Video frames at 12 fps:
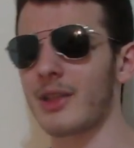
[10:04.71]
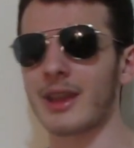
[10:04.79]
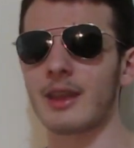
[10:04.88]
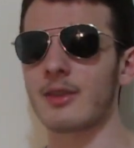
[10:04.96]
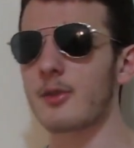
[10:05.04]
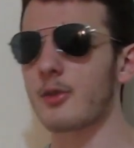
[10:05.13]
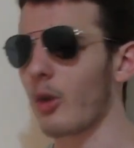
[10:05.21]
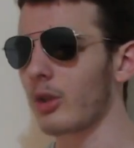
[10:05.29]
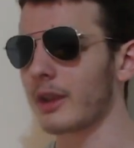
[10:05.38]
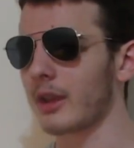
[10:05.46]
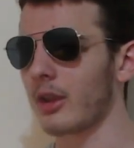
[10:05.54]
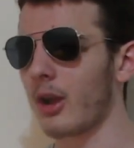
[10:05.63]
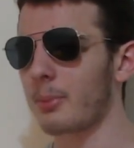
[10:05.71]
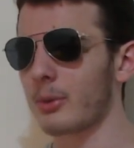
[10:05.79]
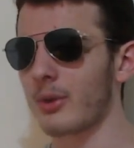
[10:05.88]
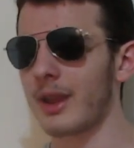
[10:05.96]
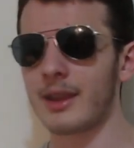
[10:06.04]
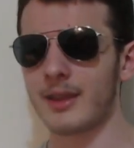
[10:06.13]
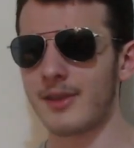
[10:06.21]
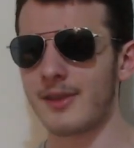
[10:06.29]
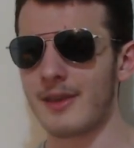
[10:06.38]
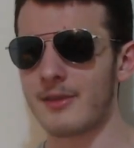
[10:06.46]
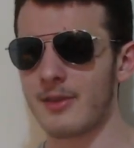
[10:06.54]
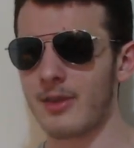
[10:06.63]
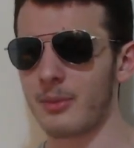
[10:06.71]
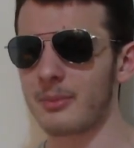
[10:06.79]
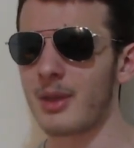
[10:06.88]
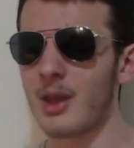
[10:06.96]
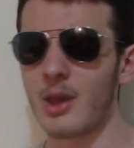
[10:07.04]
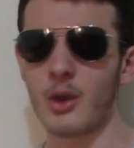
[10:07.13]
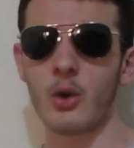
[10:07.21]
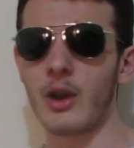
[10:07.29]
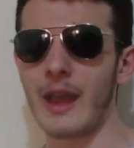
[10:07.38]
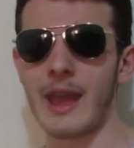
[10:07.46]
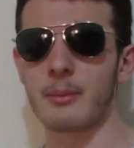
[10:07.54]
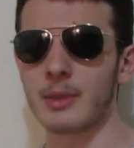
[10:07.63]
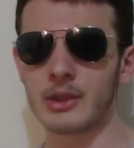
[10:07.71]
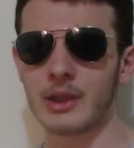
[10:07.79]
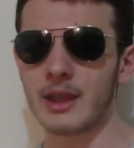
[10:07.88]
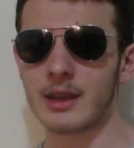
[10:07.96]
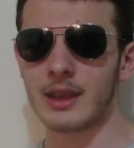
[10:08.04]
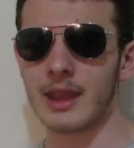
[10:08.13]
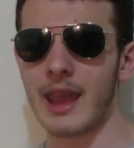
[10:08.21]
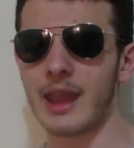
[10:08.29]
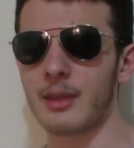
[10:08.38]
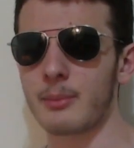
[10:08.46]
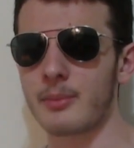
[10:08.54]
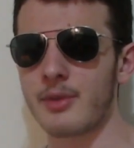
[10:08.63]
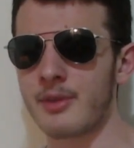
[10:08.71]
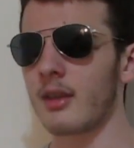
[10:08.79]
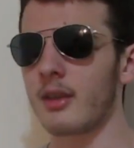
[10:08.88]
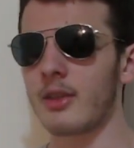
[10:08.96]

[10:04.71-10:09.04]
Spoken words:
like installing an operating system or emulating games.